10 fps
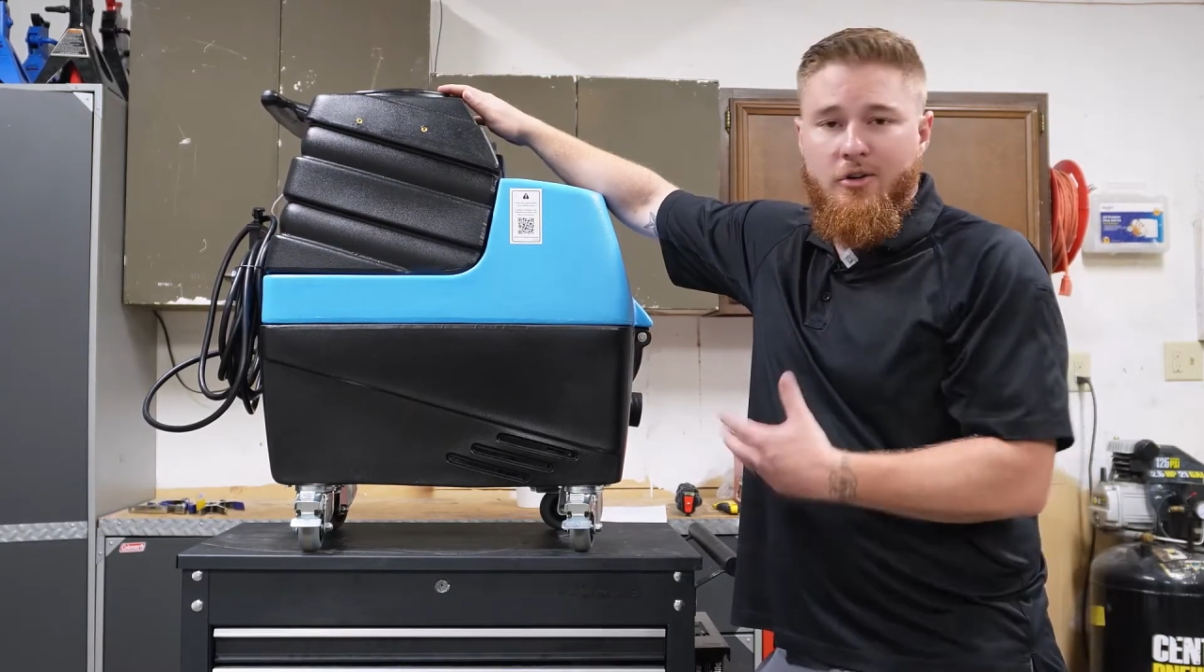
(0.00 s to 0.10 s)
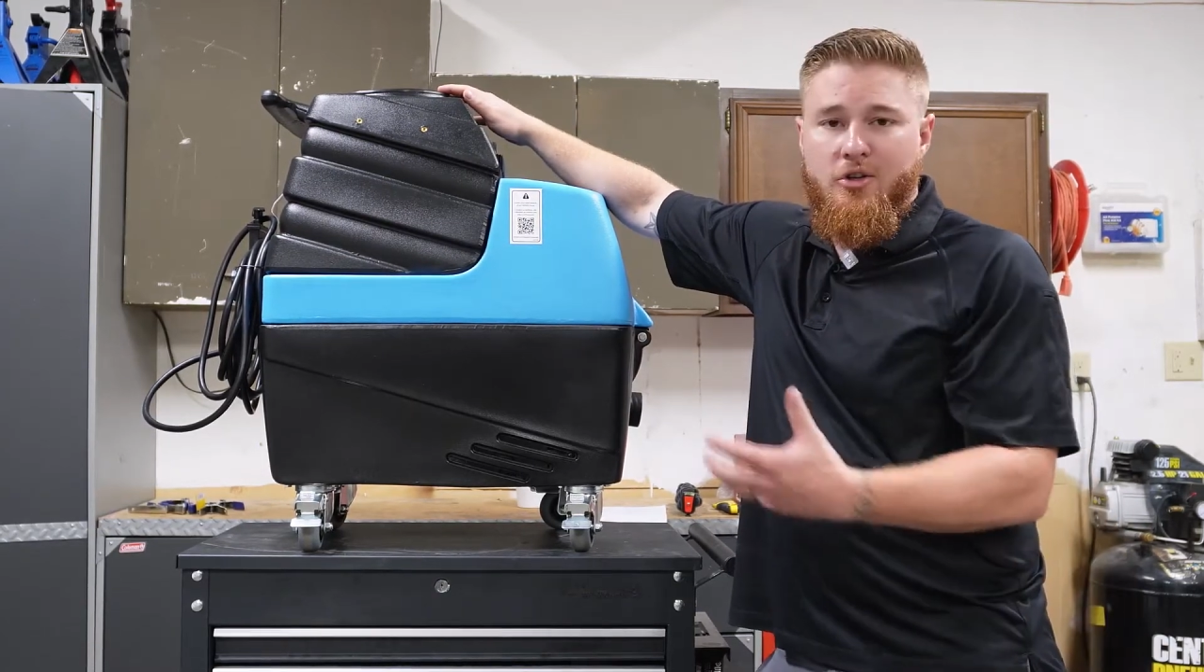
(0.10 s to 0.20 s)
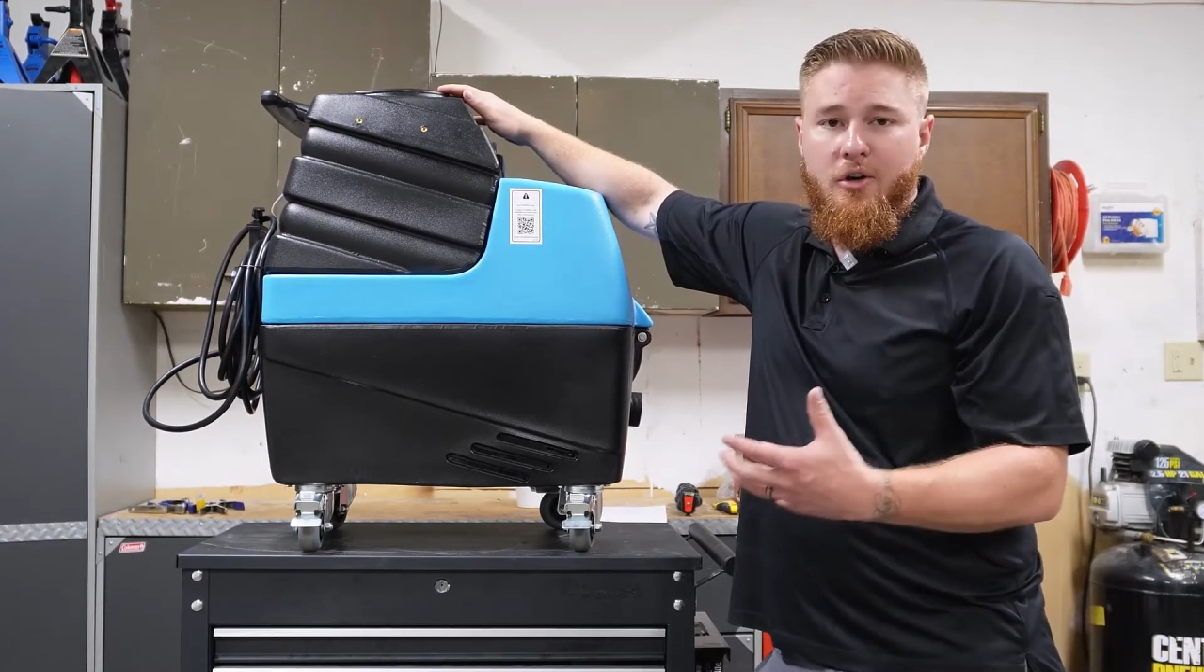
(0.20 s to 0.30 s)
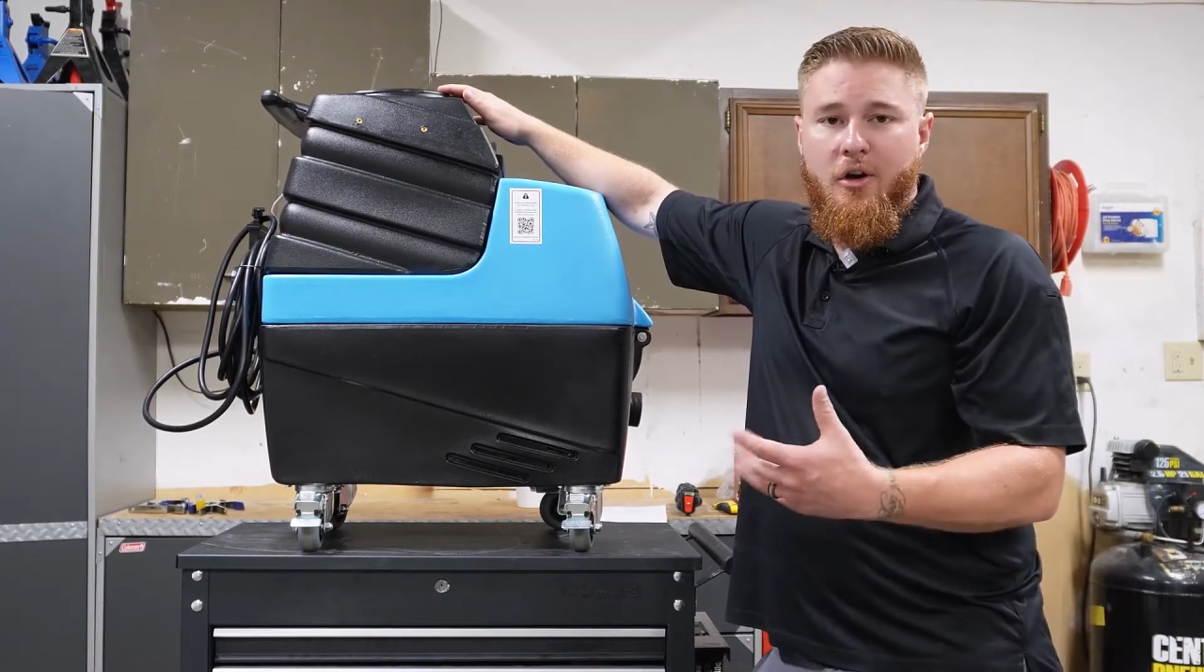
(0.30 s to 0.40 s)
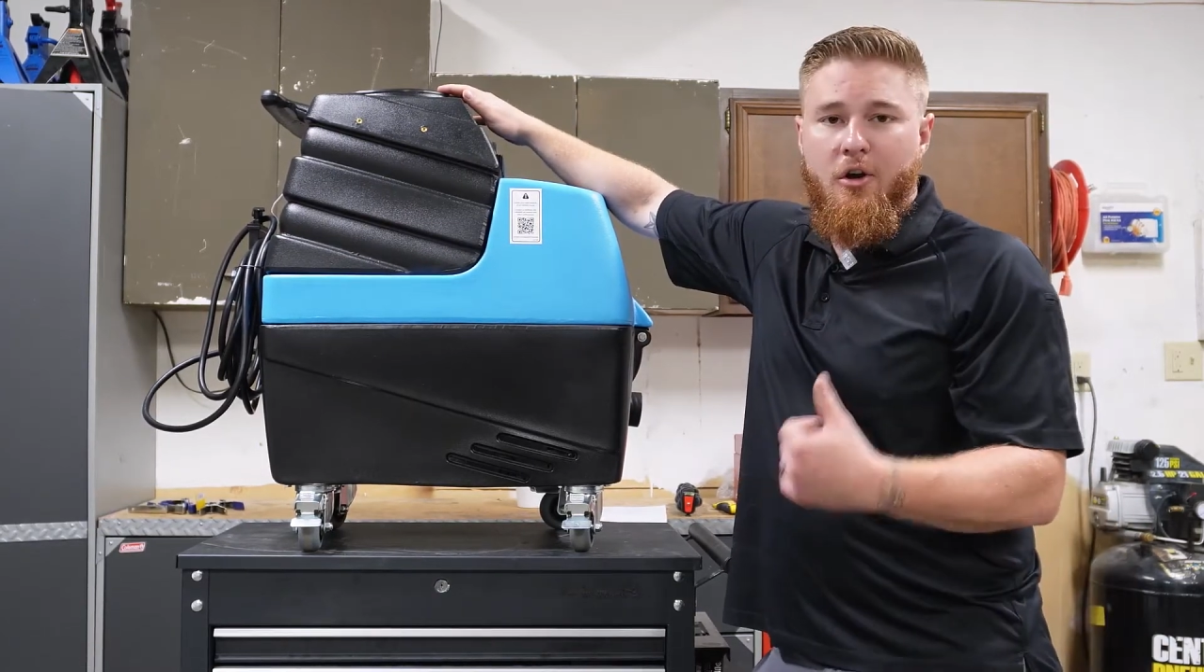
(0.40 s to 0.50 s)

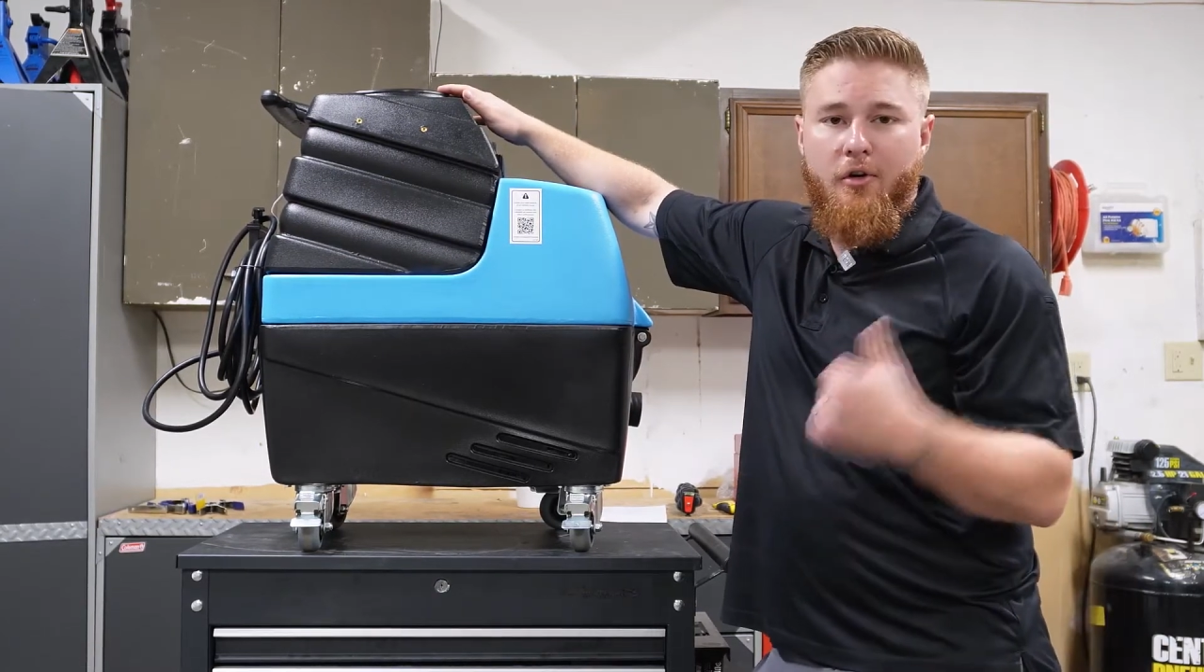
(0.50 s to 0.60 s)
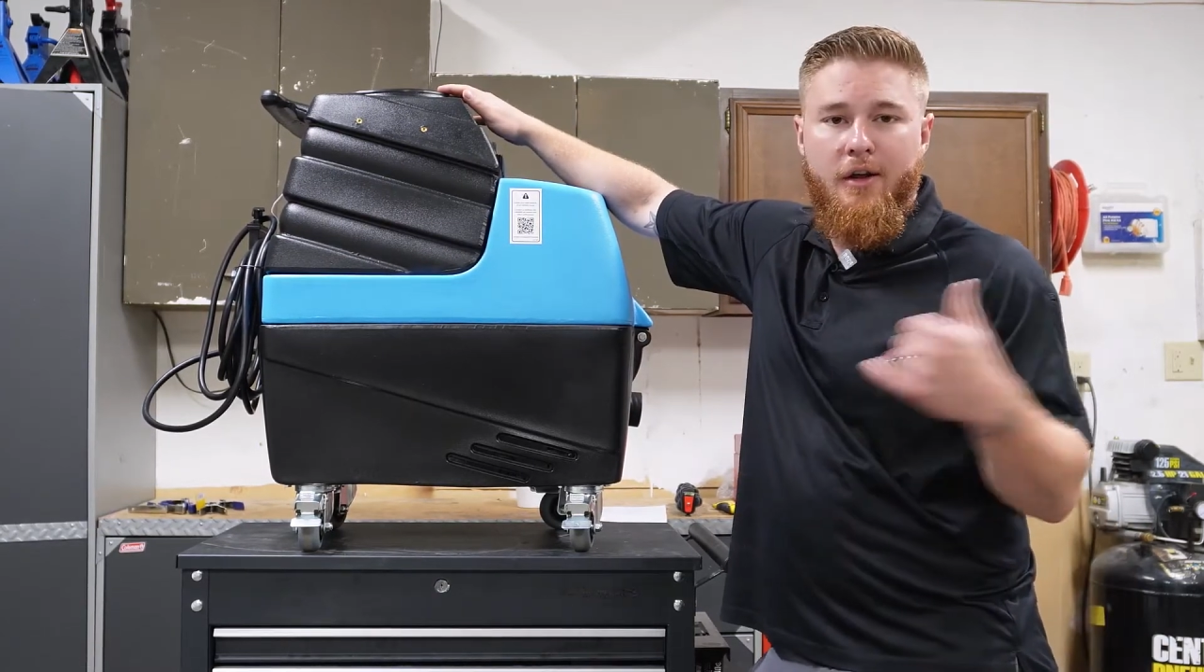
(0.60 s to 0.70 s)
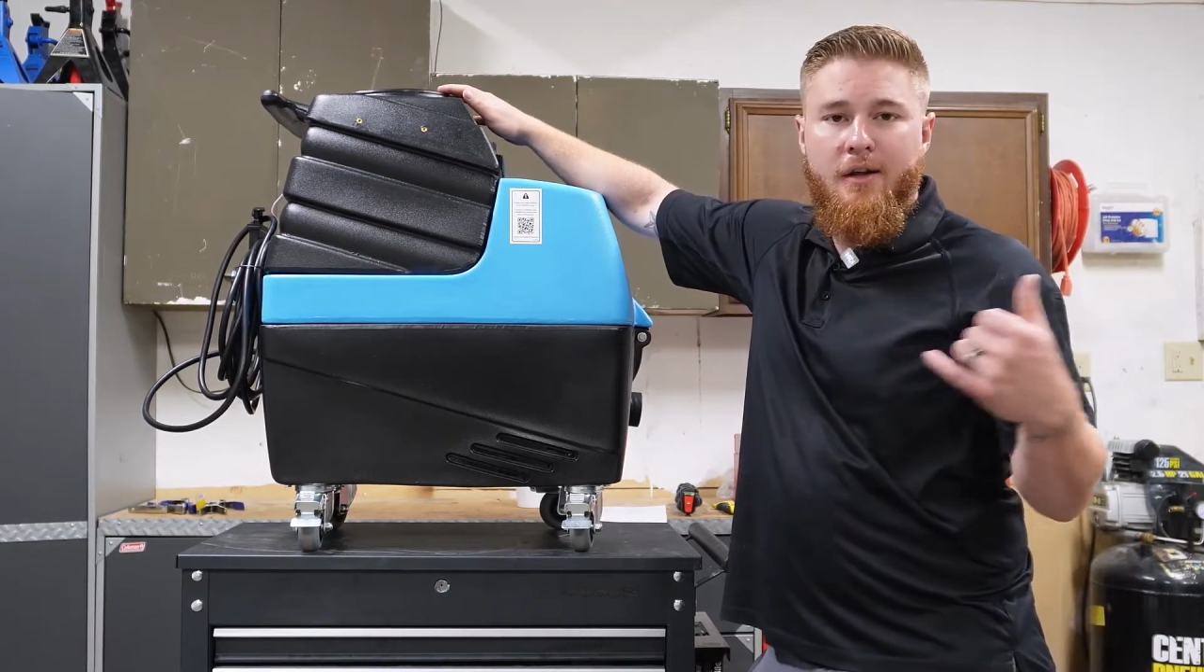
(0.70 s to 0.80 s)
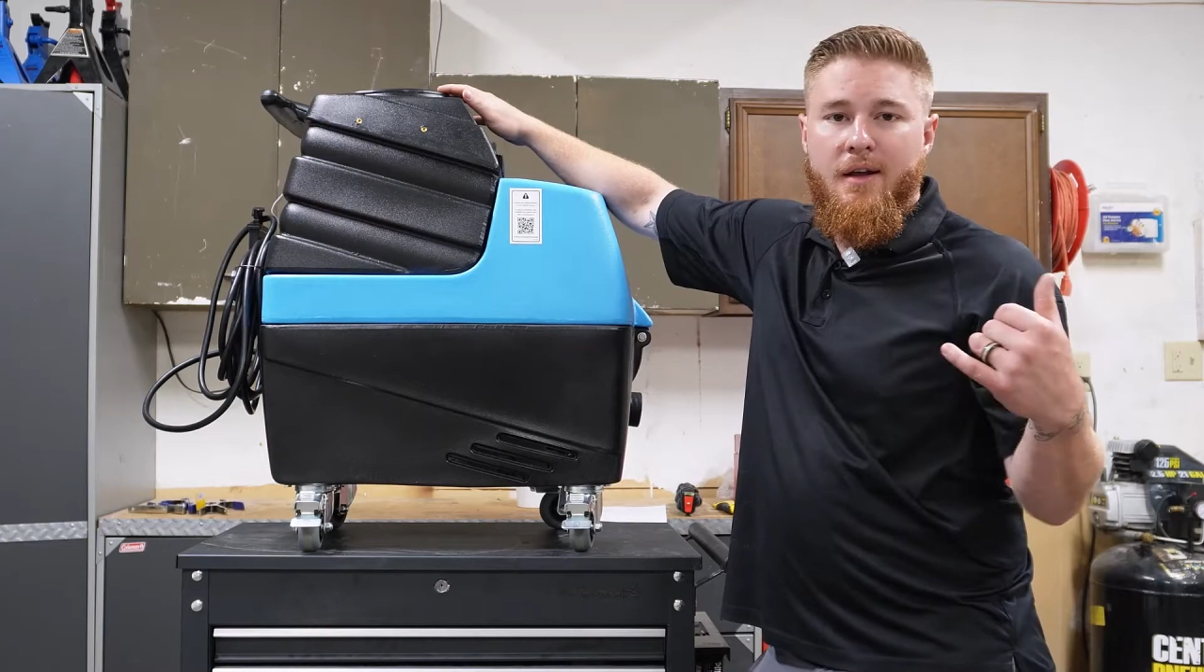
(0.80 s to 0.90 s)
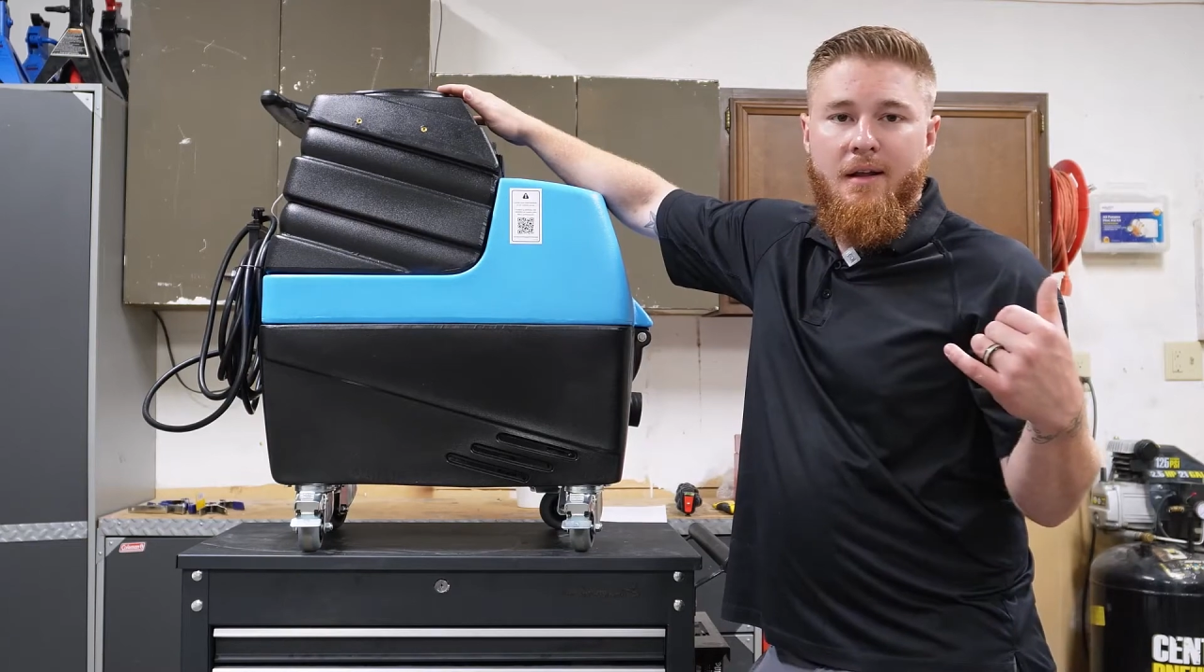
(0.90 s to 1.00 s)
sugarcoat it.